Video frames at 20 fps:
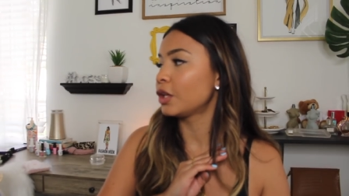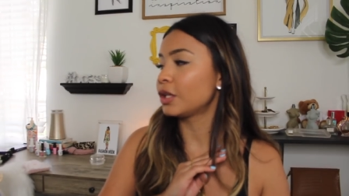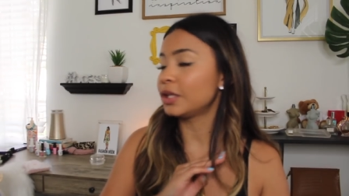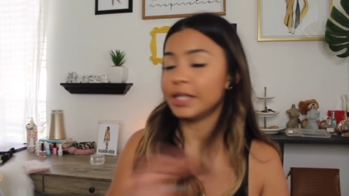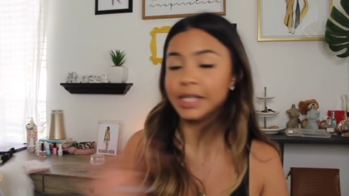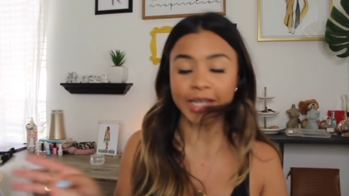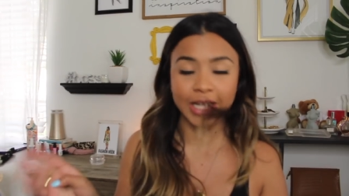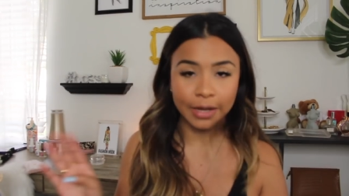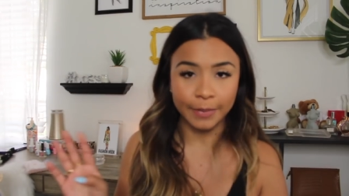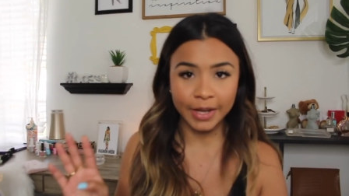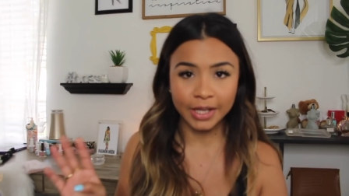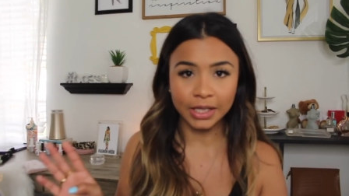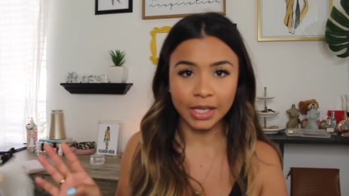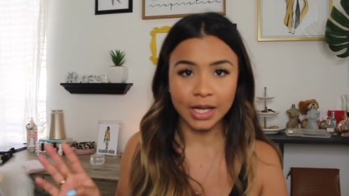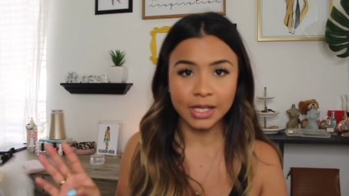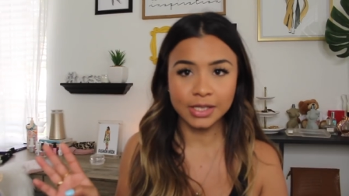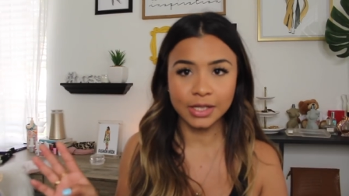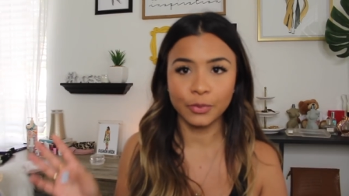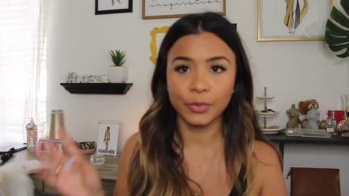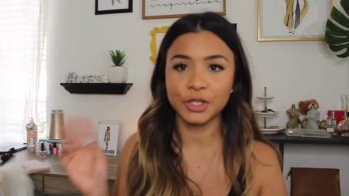cleaning out my
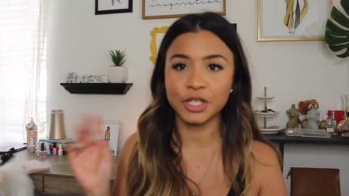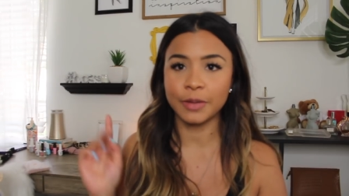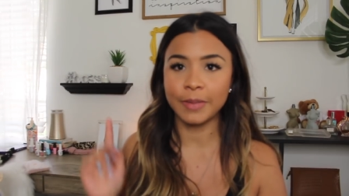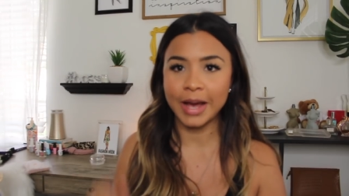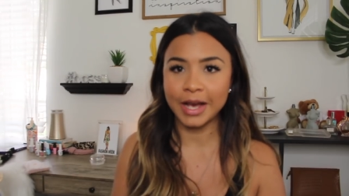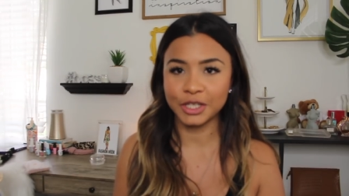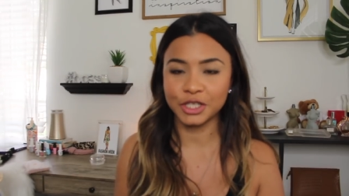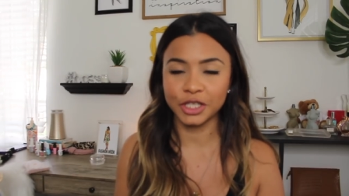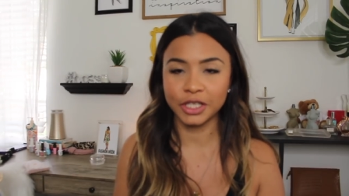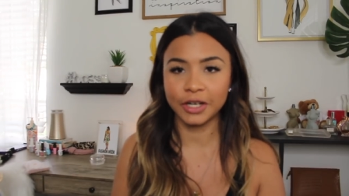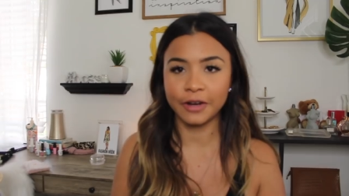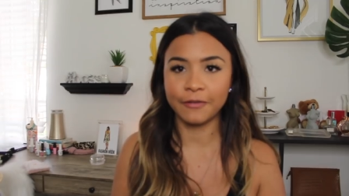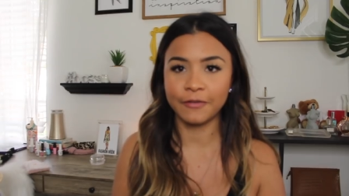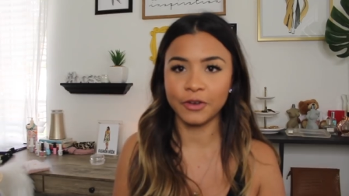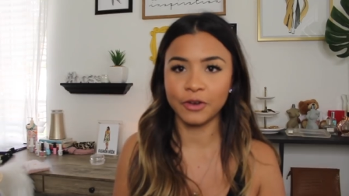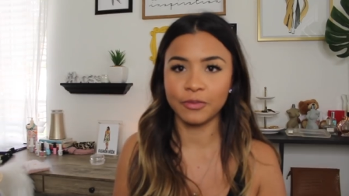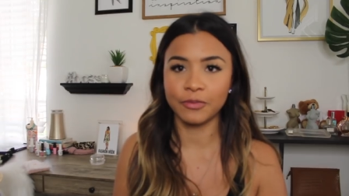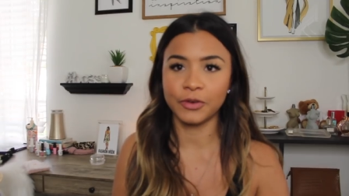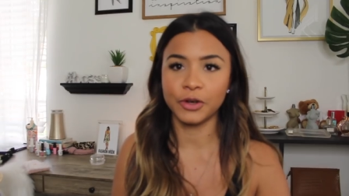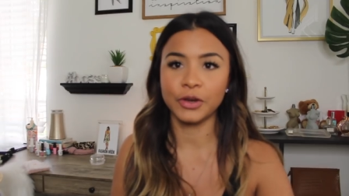closet, which I'm actually gonna
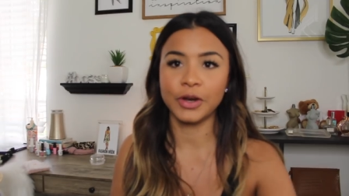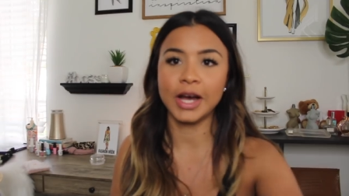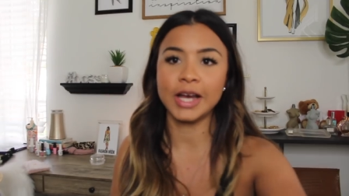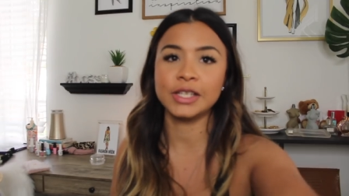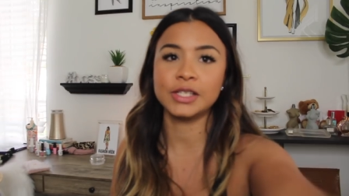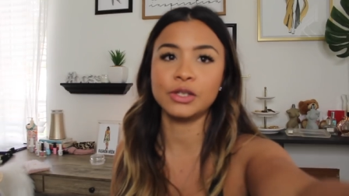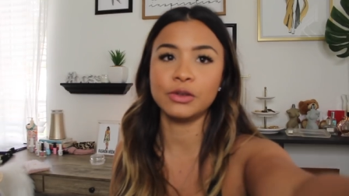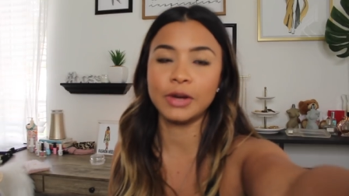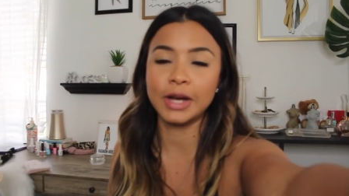film for you guys